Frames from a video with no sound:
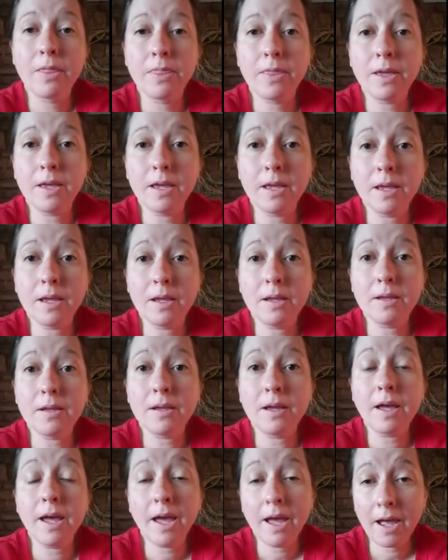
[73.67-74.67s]
the
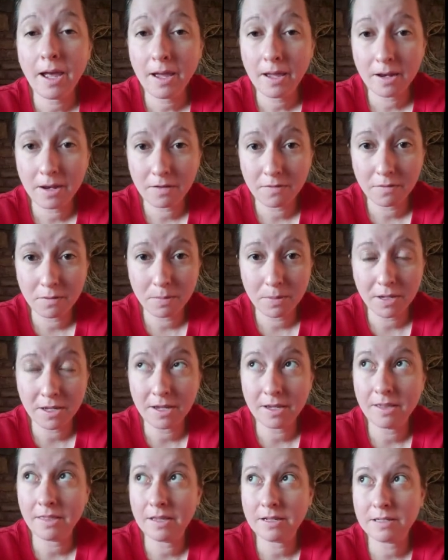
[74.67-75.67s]
head of the
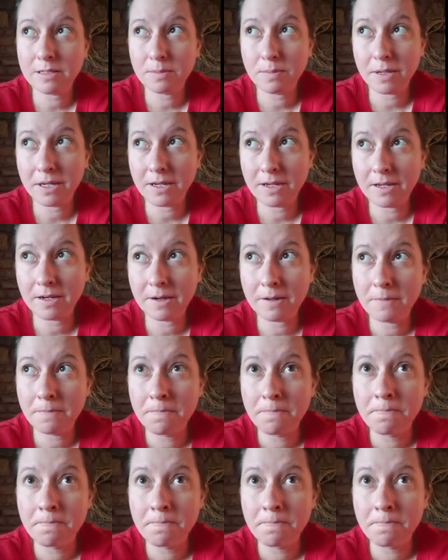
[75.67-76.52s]
pig that's been